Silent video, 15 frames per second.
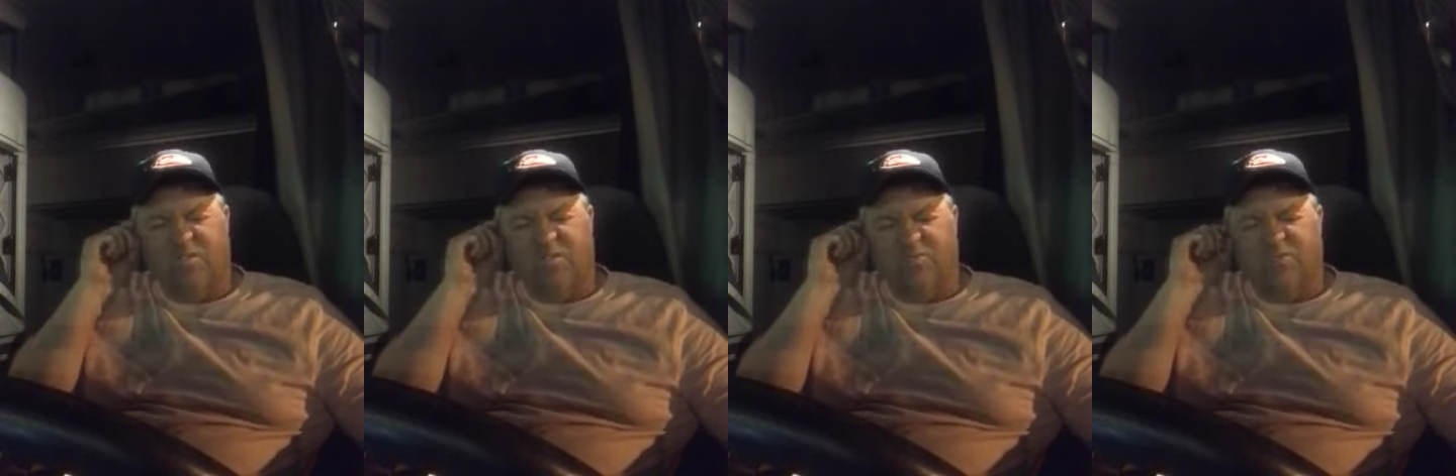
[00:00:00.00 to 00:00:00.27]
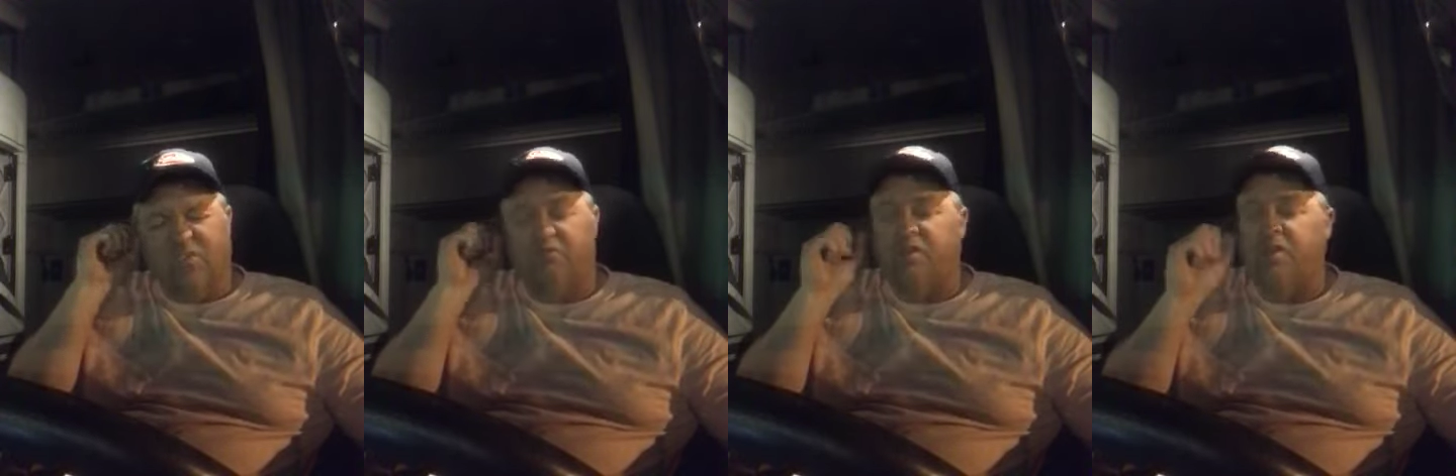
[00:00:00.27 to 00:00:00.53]

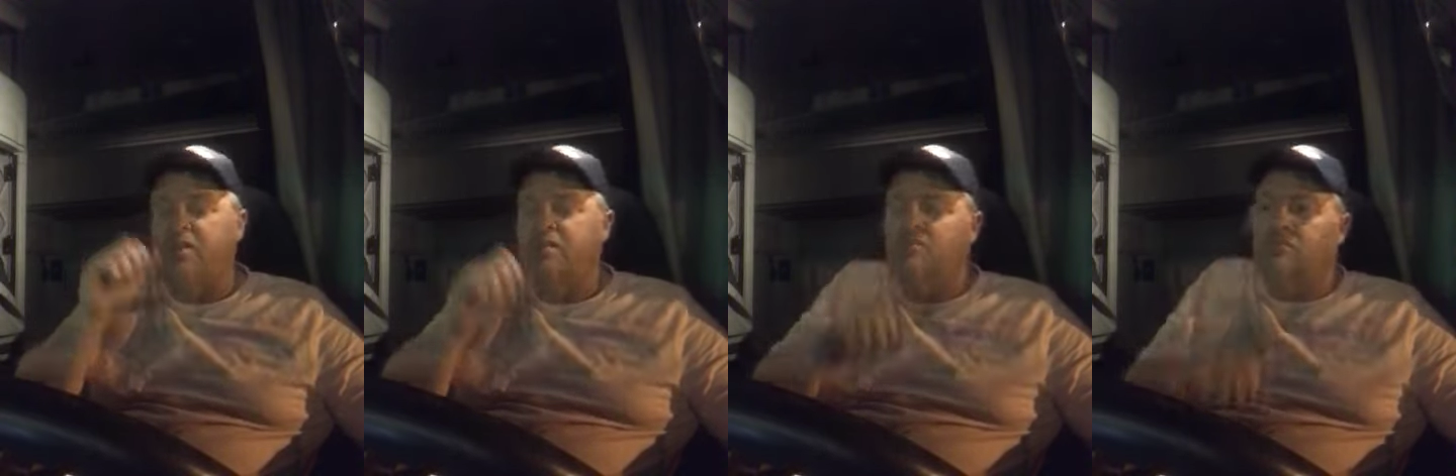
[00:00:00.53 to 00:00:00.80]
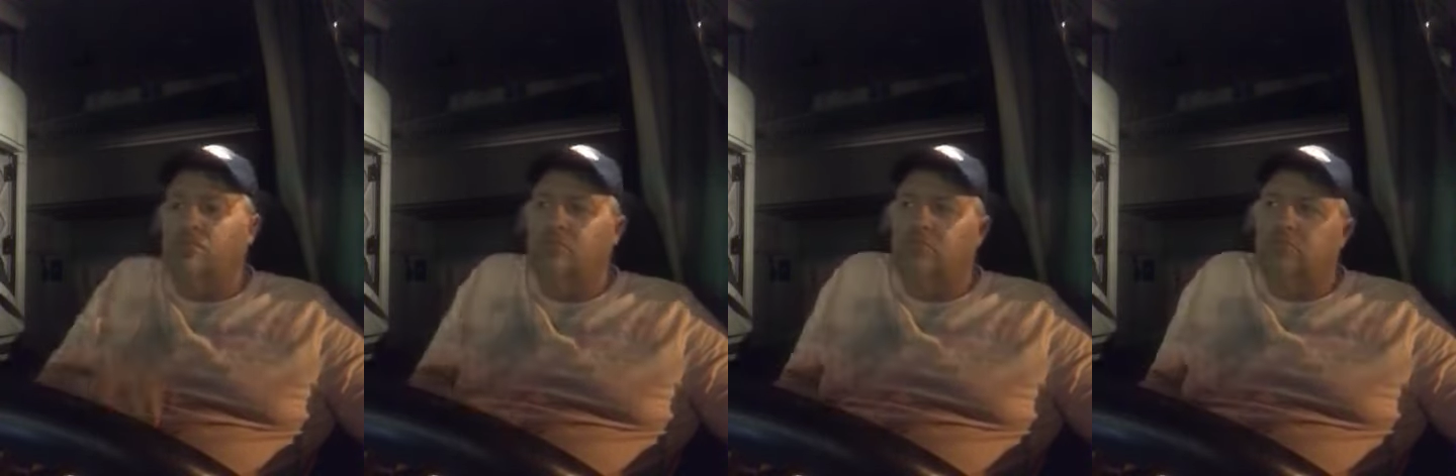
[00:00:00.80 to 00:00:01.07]

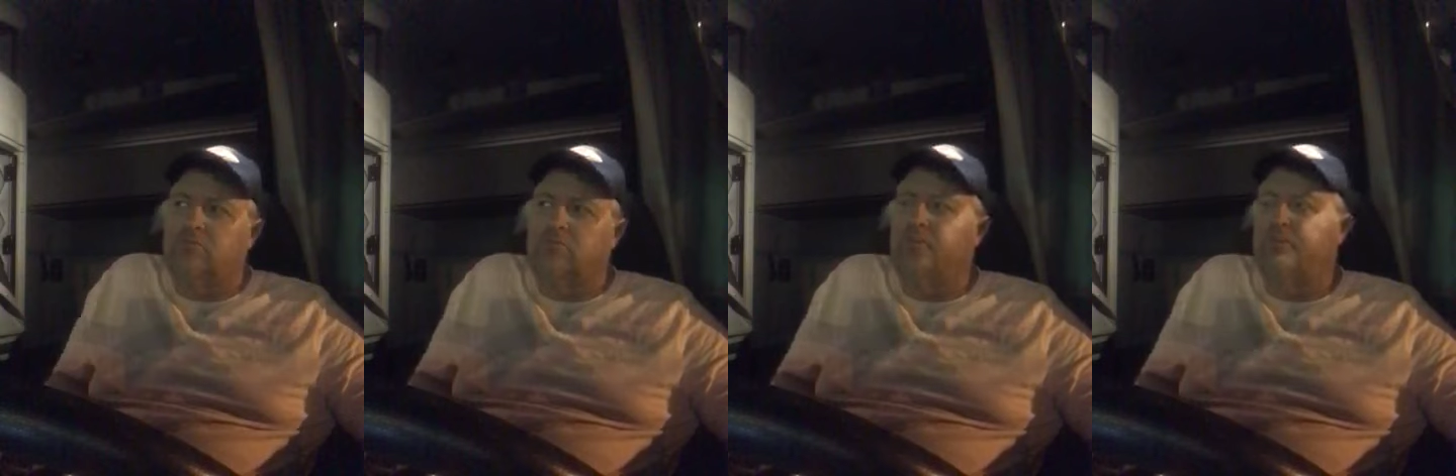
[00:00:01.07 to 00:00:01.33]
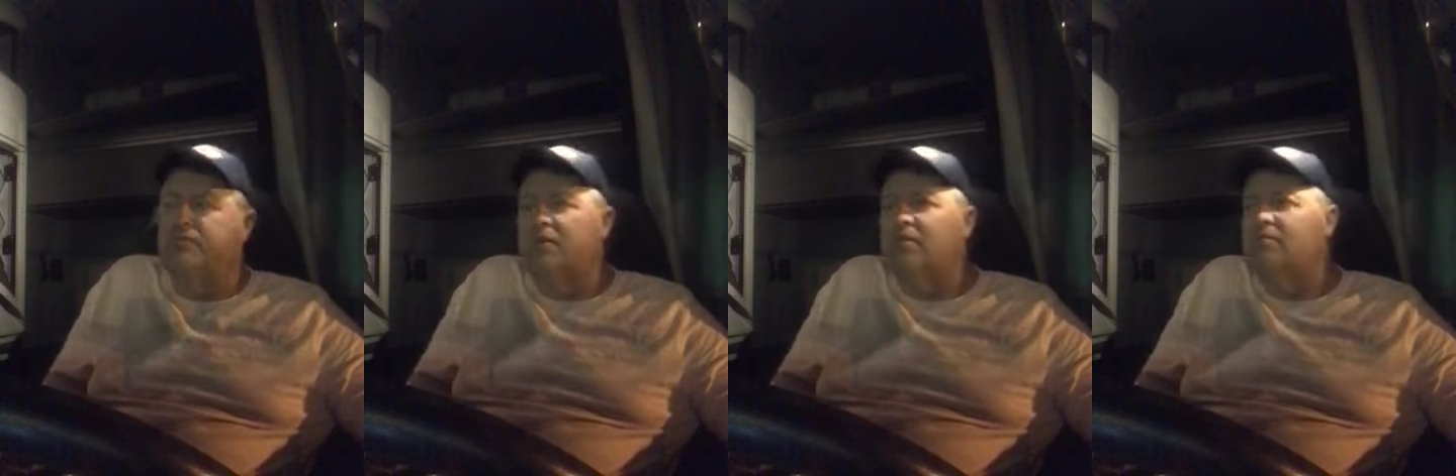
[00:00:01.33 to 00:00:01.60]
15
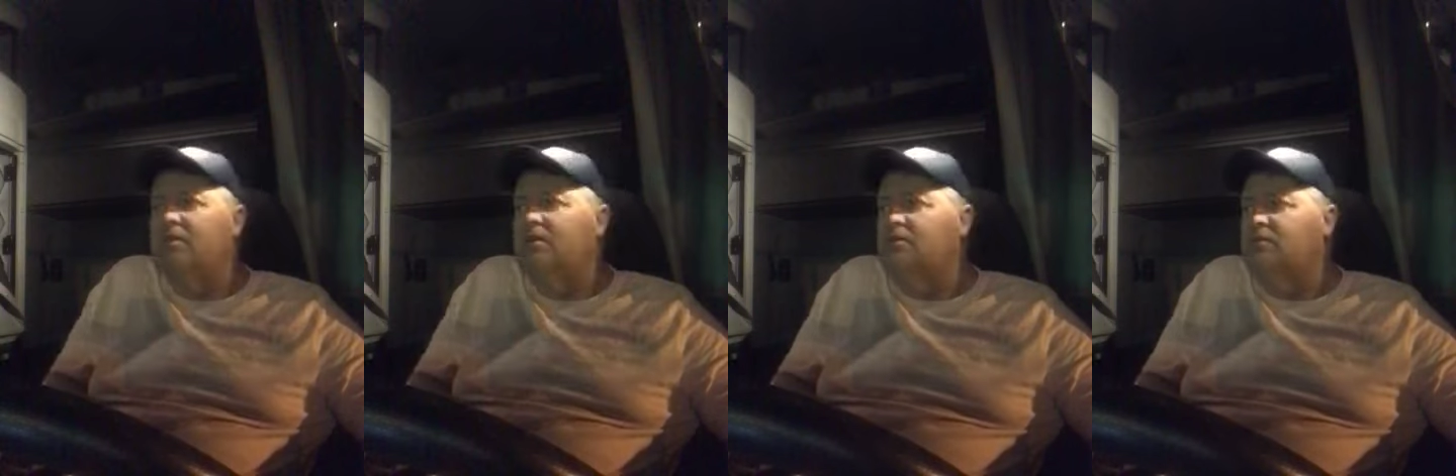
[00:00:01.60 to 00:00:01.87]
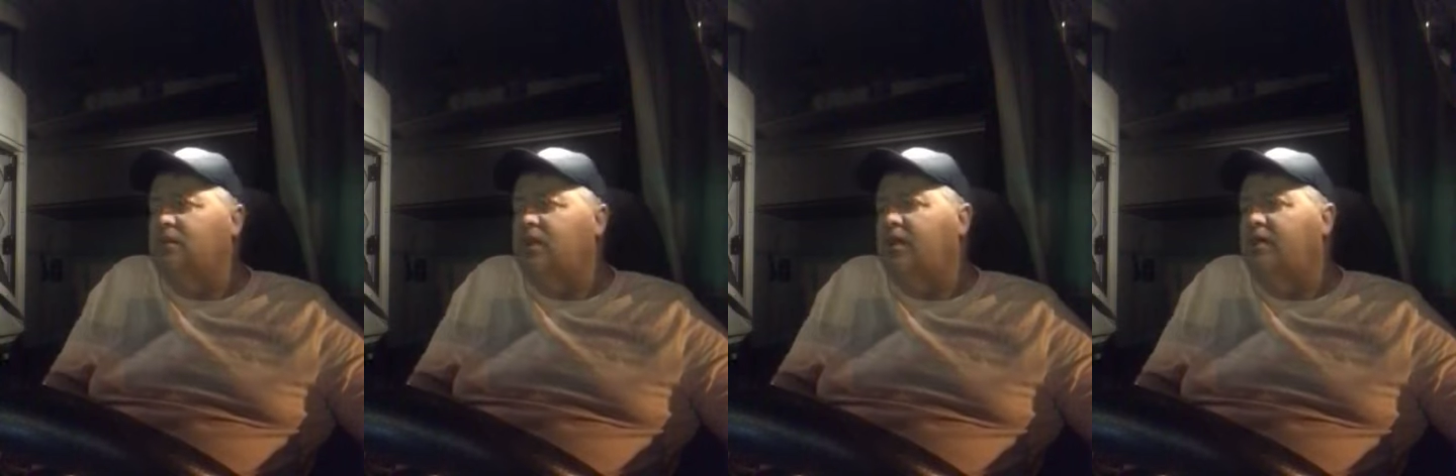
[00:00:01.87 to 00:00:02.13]

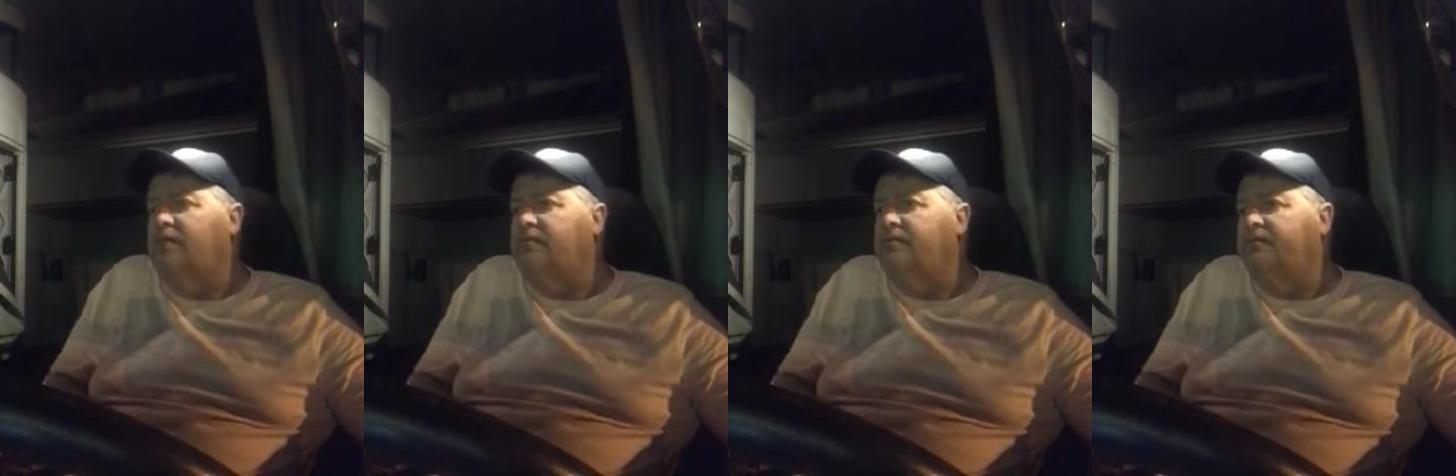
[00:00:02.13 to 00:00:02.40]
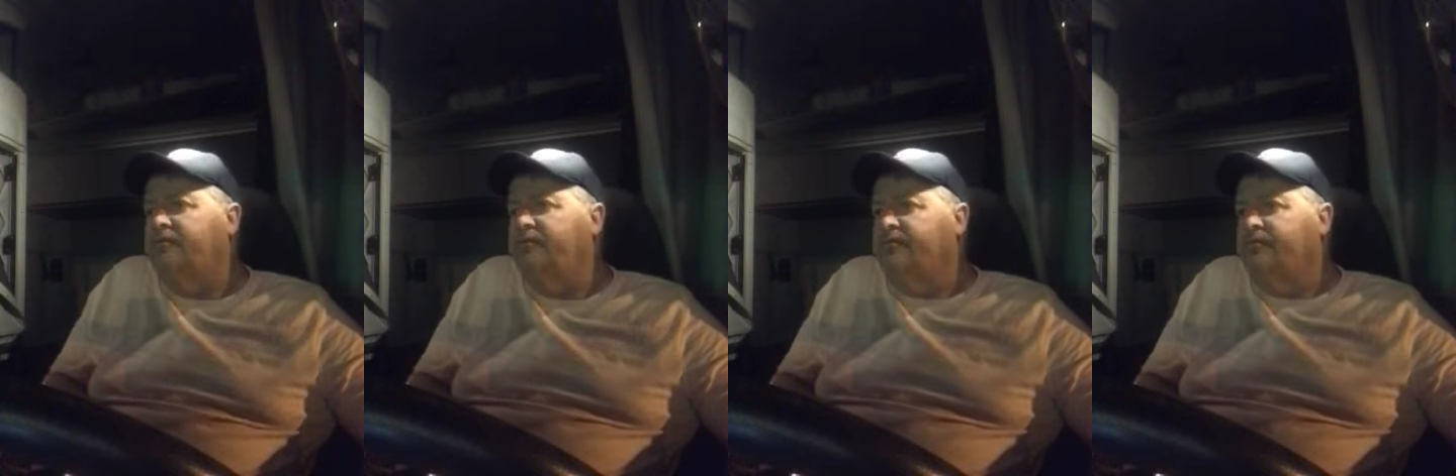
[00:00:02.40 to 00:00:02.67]
minutes late,
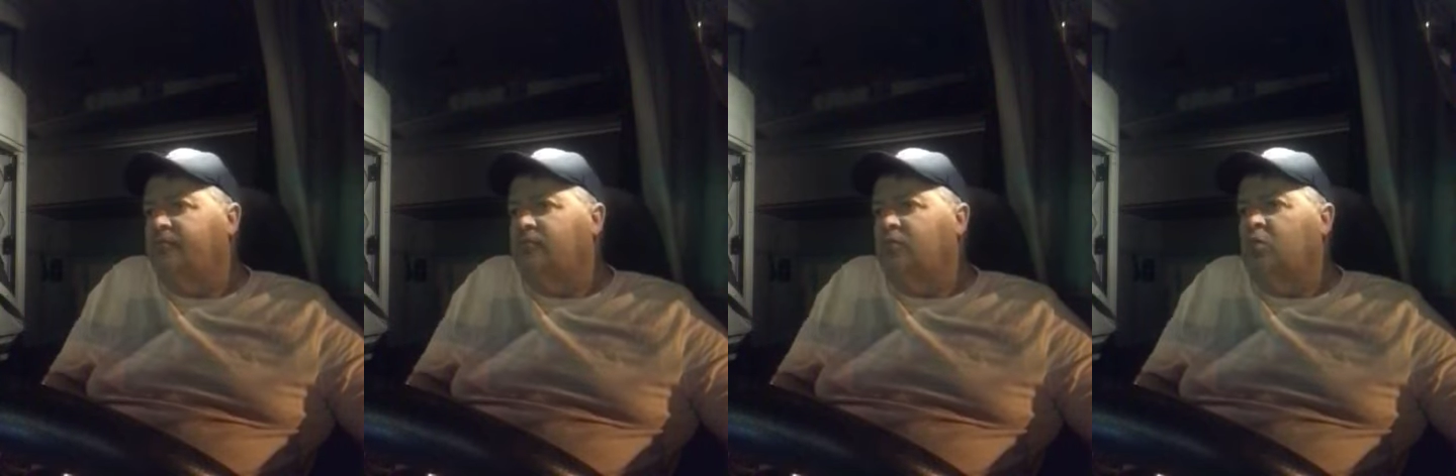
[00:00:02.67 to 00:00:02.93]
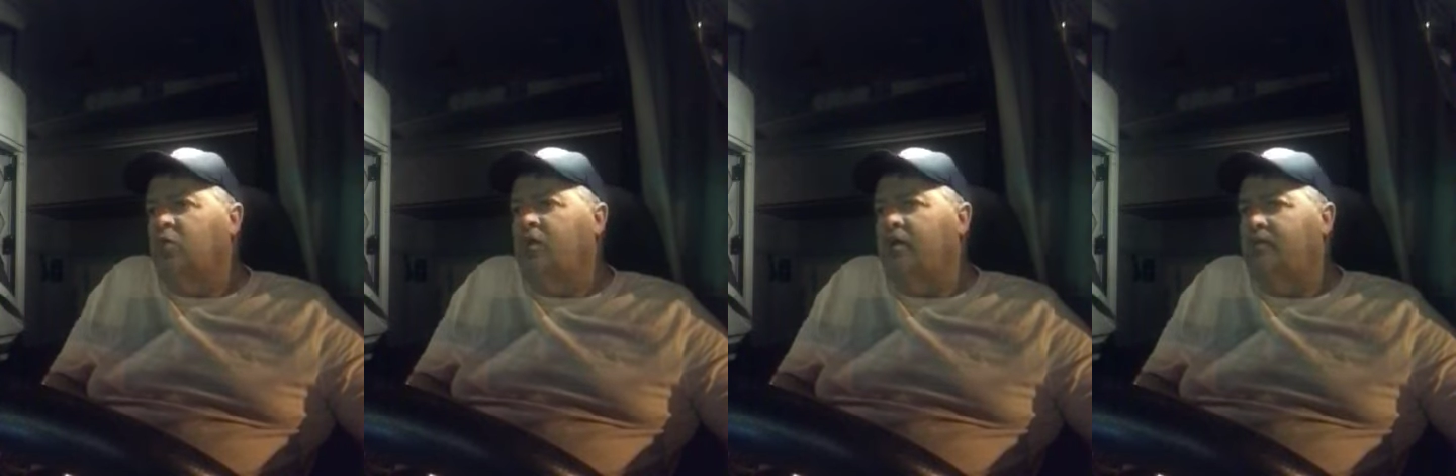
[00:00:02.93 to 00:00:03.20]

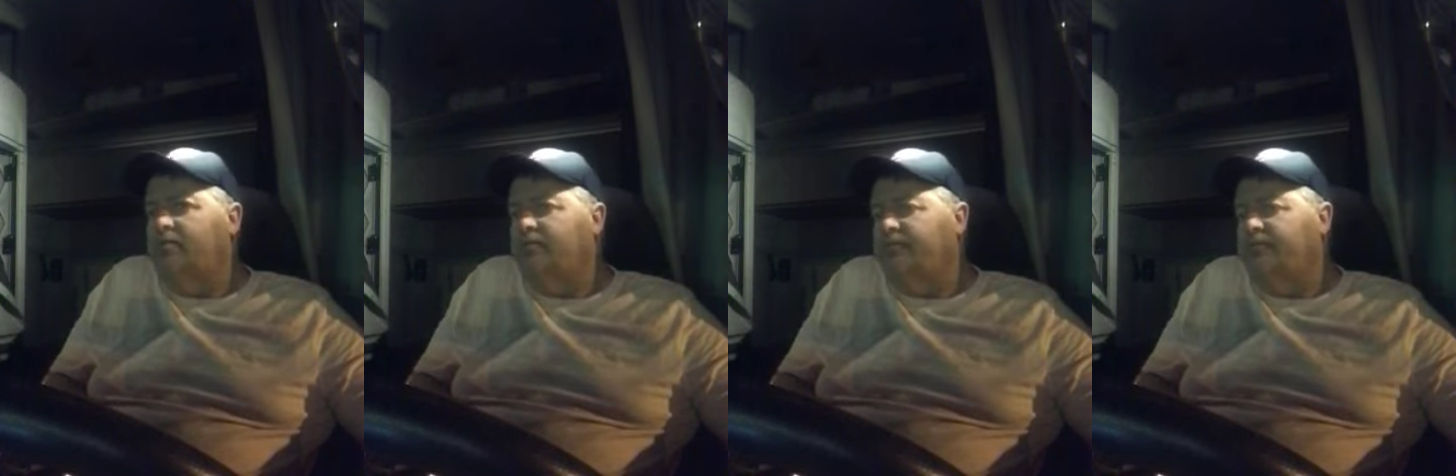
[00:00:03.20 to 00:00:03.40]
20.